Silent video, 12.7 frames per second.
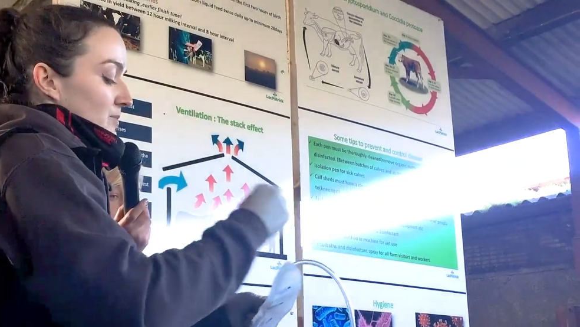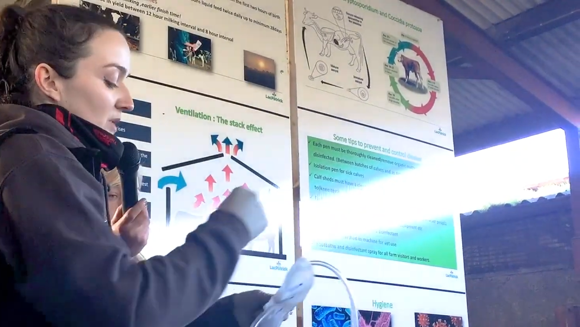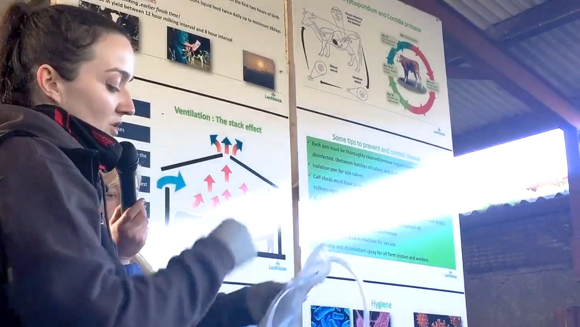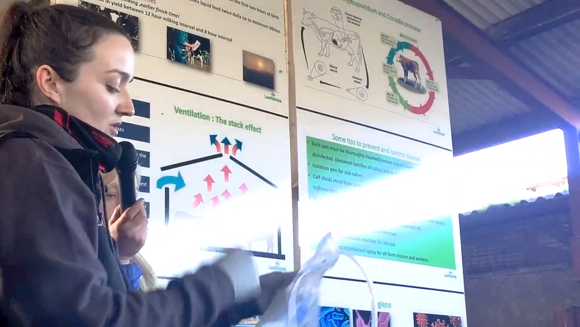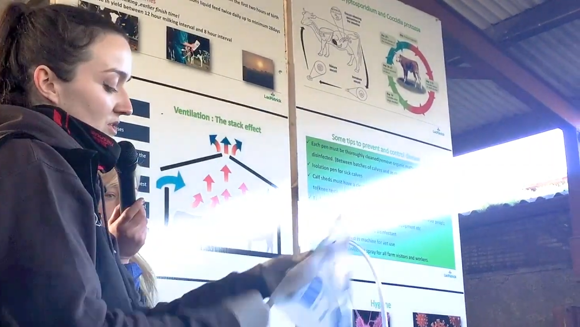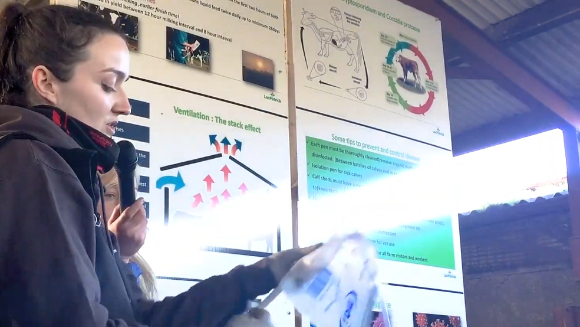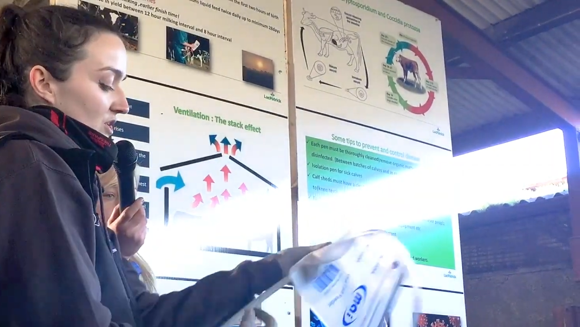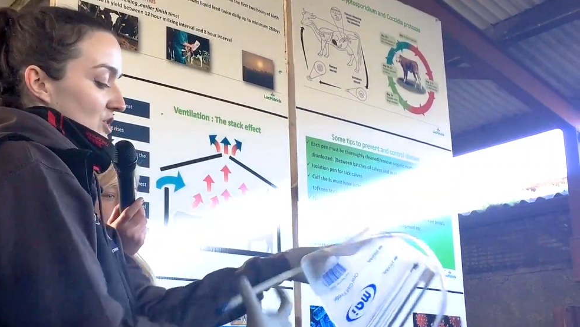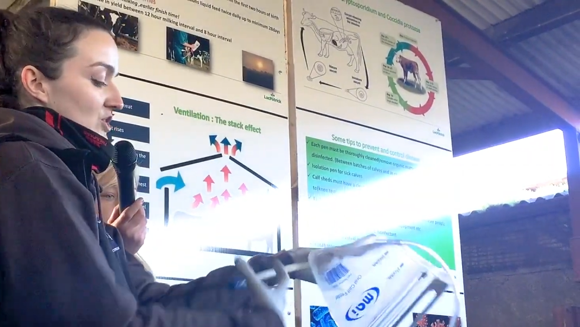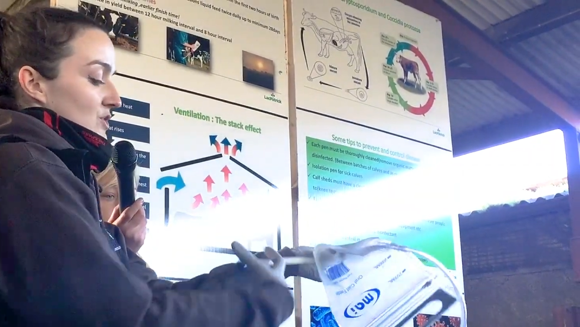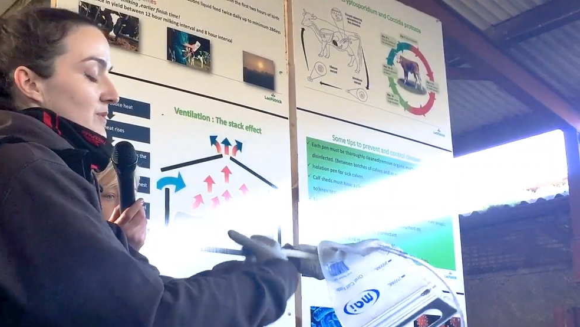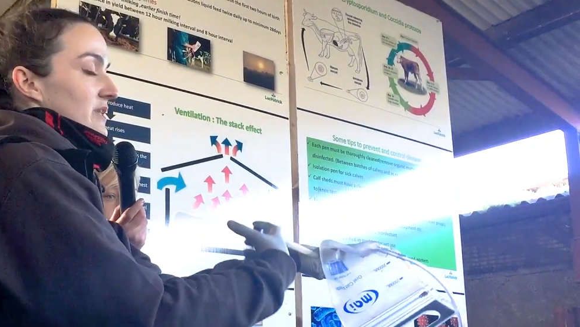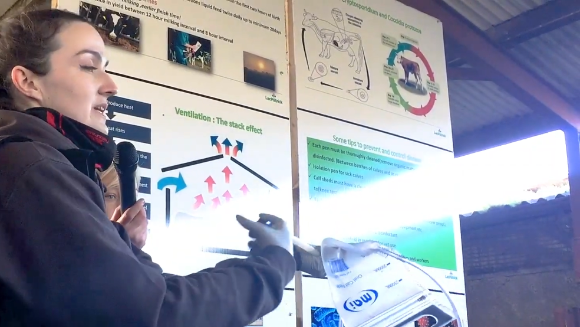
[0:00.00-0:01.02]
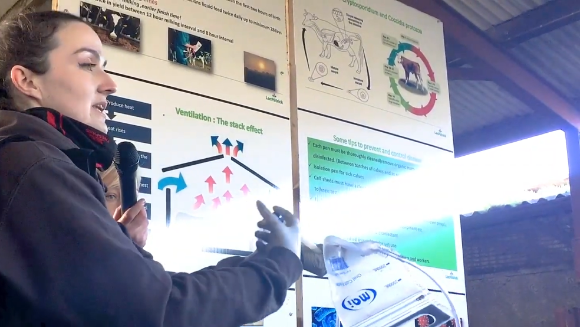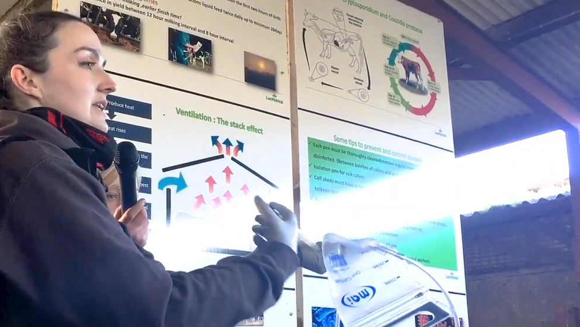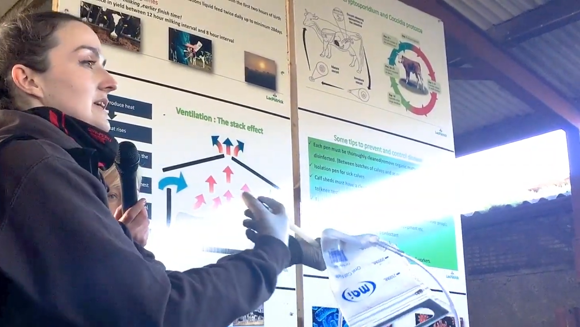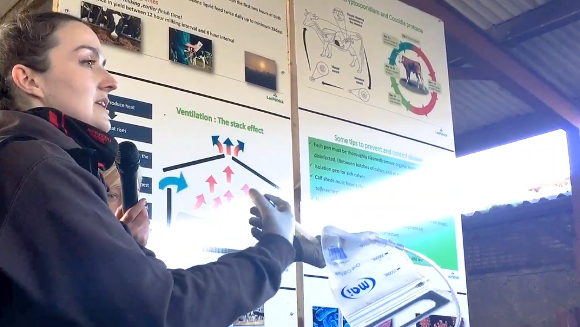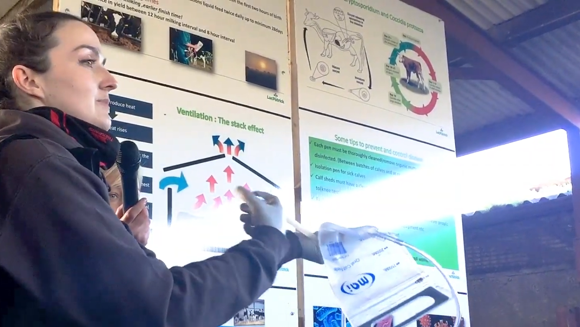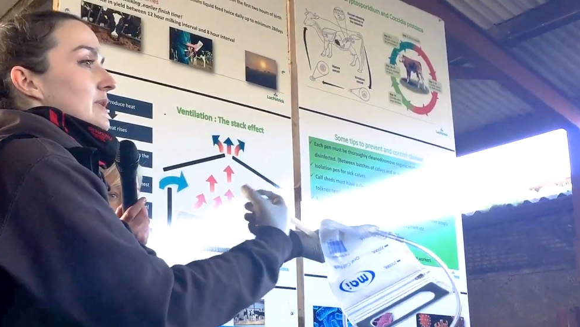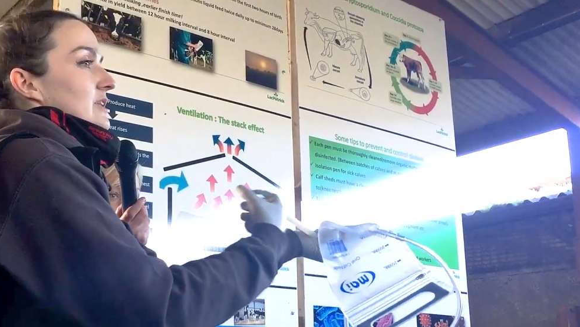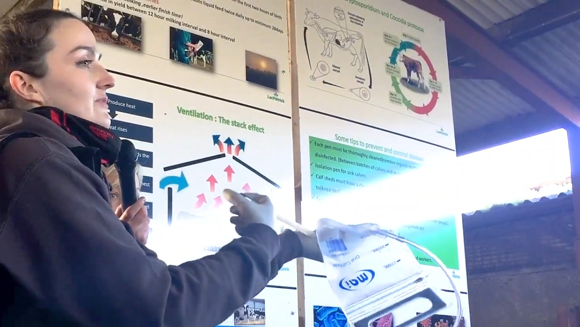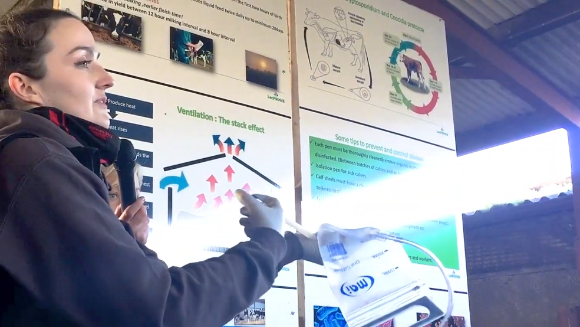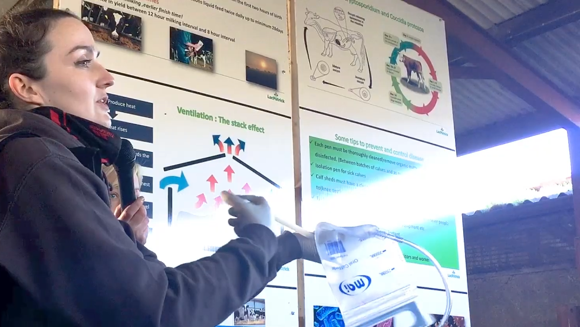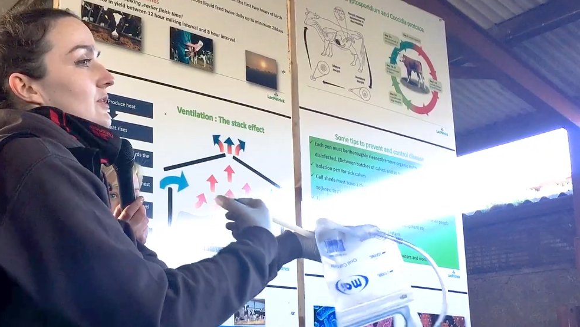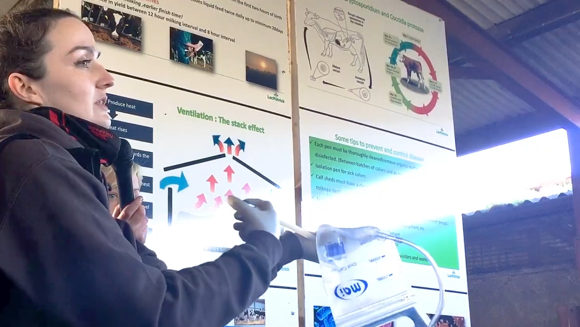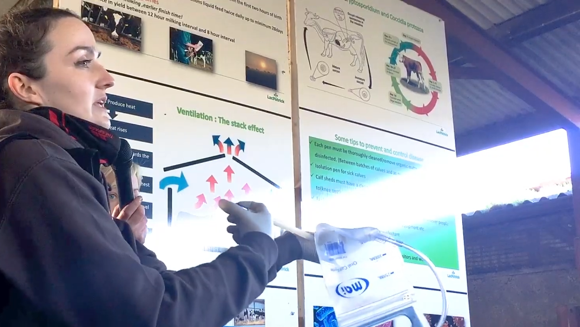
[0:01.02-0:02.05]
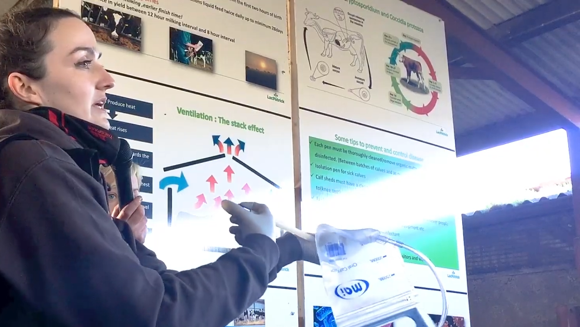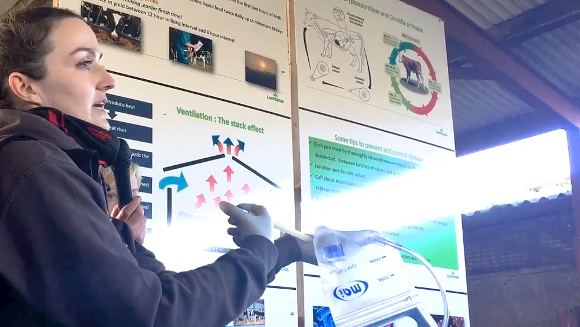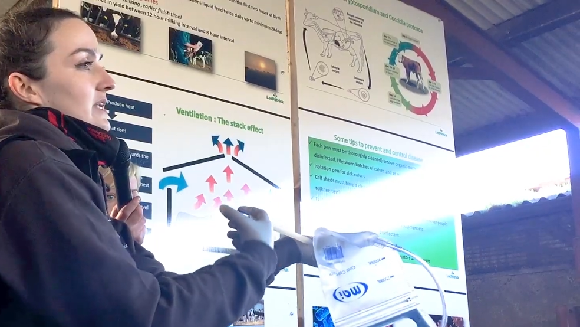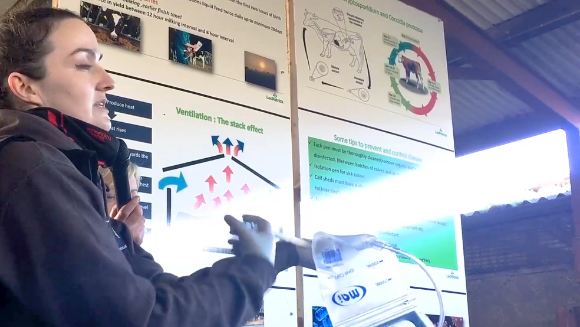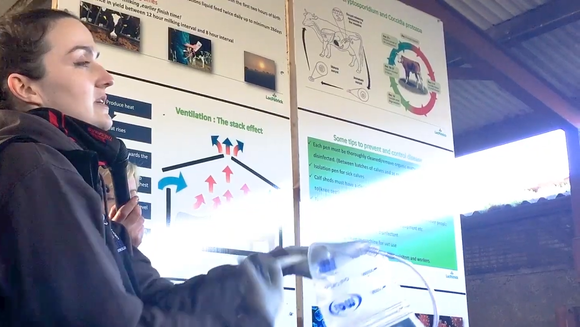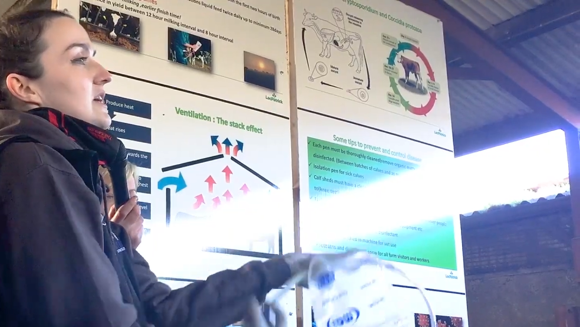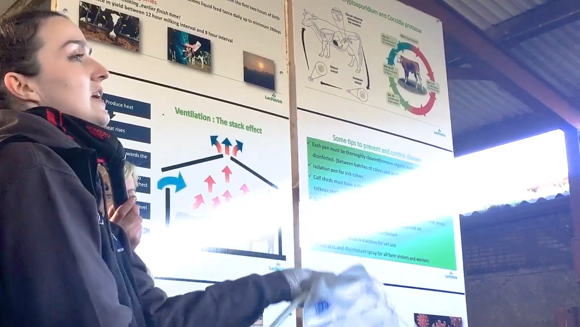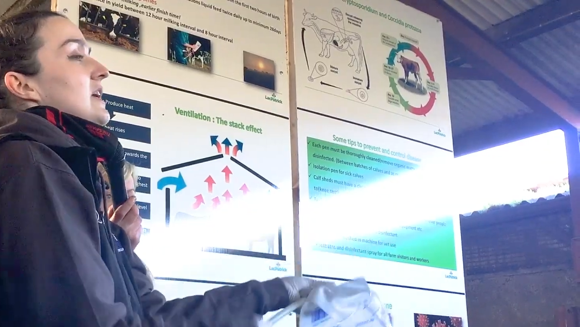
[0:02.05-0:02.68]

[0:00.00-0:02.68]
because there could just be that little bit of fluid at the end.